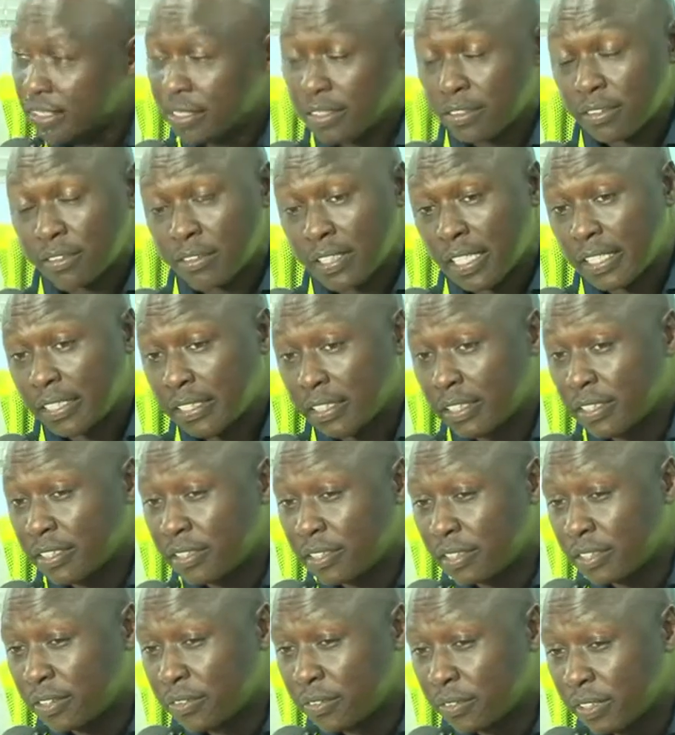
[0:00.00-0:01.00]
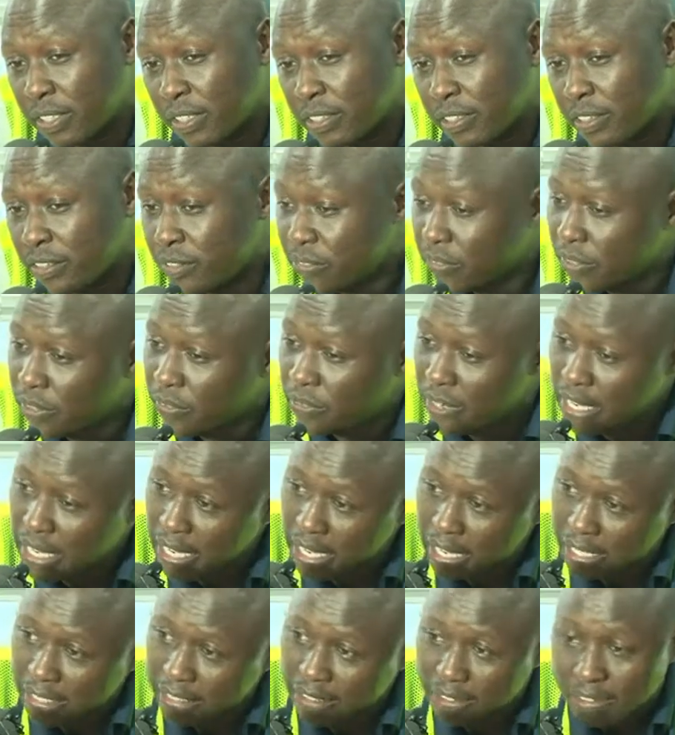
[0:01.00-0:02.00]
so that in situations where one
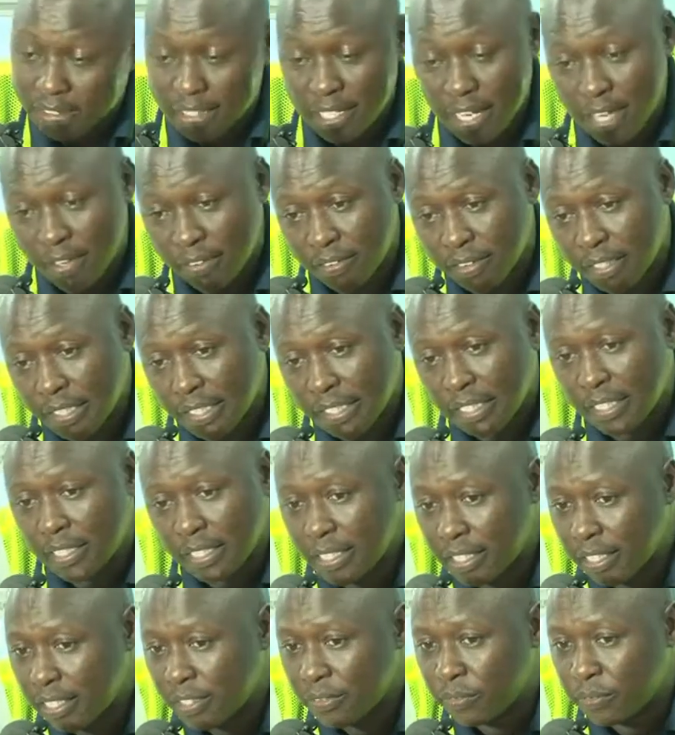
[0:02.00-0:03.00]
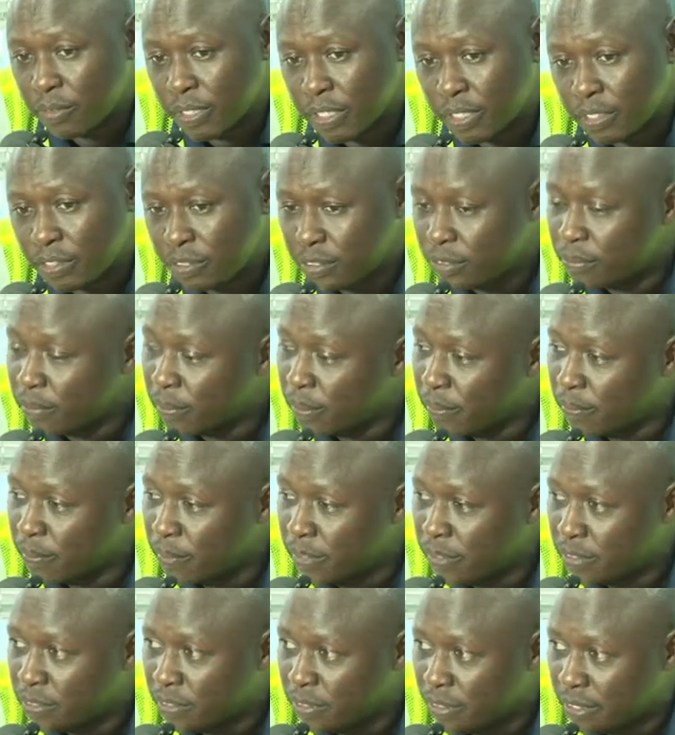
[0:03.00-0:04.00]
line is down, then we should be
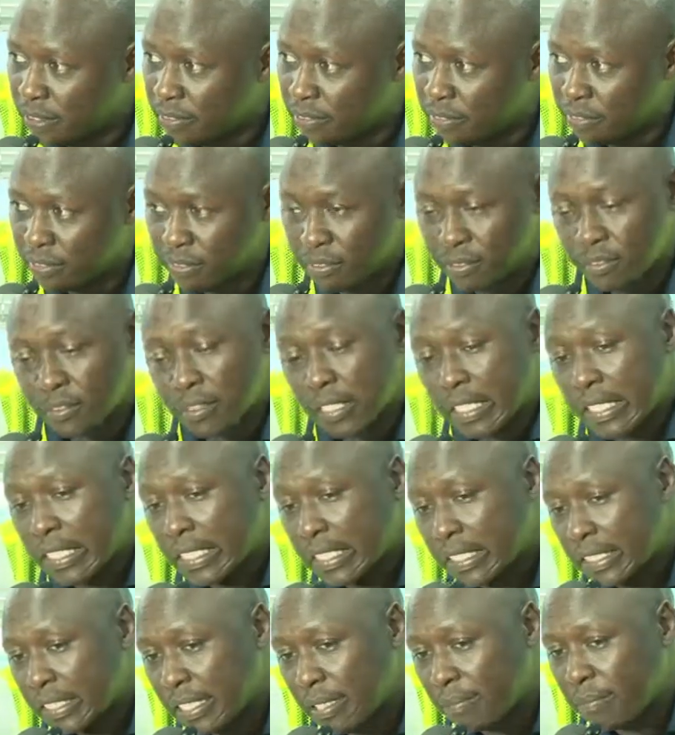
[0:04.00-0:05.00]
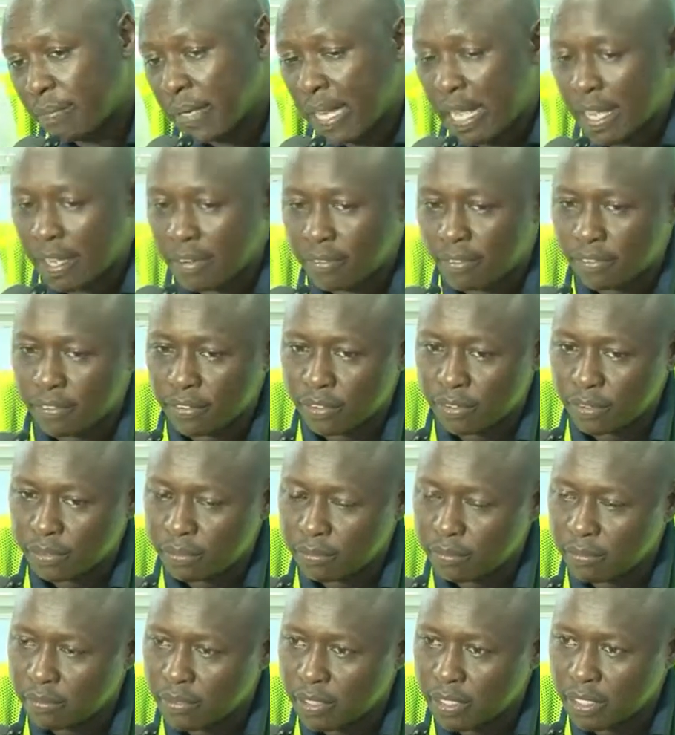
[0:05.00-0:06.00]
able to give you supply
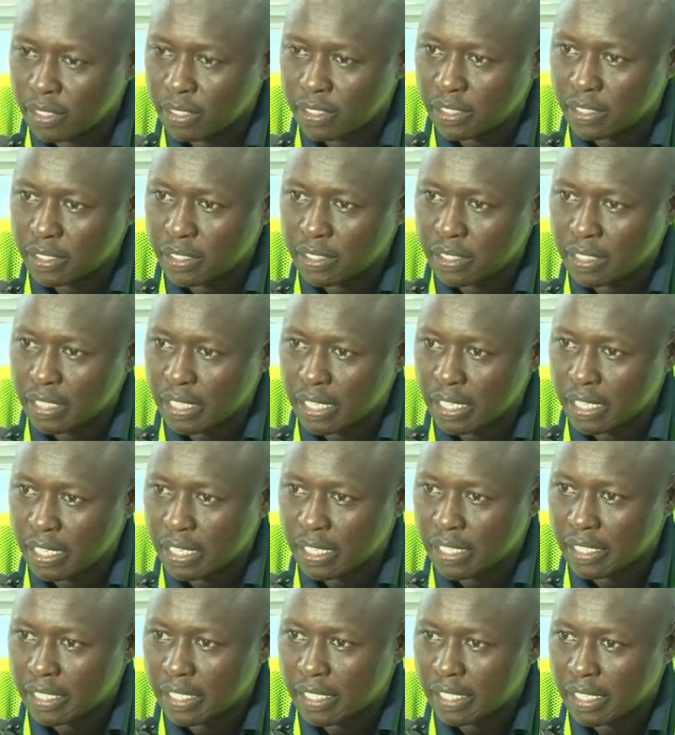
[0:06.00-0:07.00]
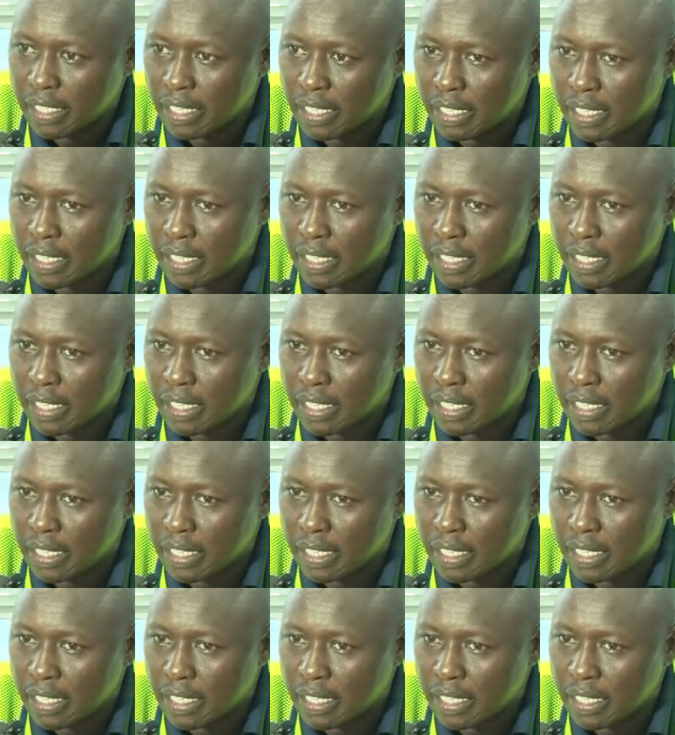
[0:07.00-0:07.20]
from another